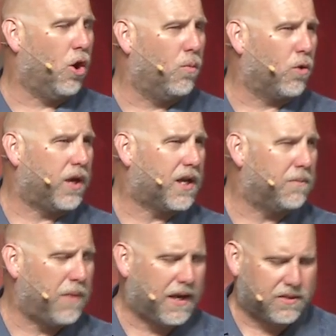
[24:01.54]
home where he
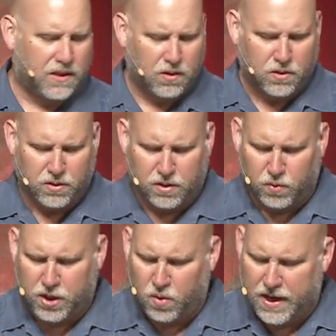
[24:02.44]
could make the
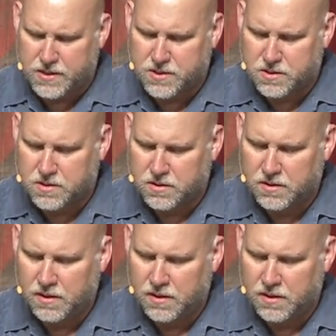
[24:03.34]
request.